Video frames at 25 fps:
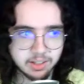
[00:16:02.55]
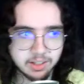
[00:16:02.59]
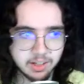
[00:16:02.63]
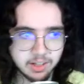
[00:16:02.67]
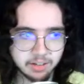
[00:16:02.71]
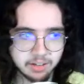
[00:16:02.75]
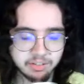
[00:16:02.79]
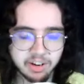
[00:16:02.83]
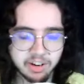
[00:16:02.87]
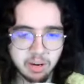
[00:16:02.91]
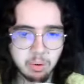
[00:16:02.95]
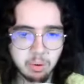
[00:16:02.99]
I
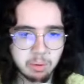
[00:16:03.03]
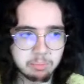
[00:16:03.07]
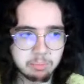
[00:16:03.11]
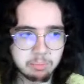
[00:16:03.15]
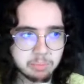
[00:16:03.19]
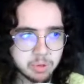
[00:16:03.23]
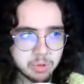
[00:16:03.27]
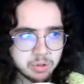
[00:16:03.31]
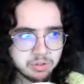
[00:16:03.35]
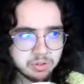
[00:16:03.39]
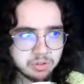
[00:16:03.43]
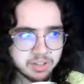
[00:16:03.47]
forget what
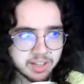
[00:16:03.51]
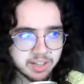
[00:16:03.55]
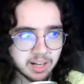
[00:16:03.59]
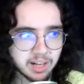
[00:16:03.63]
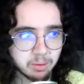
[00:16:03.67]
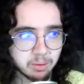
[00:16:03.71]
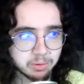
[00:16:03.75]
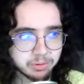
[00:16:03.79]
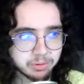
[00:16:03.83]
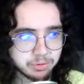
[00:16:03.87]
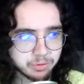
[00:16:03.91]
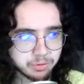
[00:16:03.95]
movie
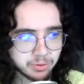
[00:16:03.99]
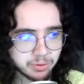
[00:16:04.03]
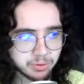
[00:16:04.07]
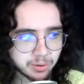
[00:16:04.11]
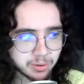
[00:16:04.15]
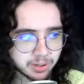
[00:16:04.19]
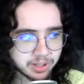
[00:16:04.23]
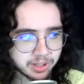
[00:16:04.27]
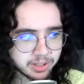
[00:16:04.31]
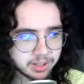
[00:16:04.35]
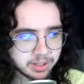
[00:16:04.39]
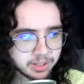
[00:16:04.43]
that was
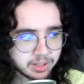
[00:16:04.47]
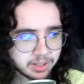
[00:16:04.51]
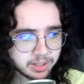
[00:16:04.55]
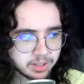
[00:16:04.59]
for.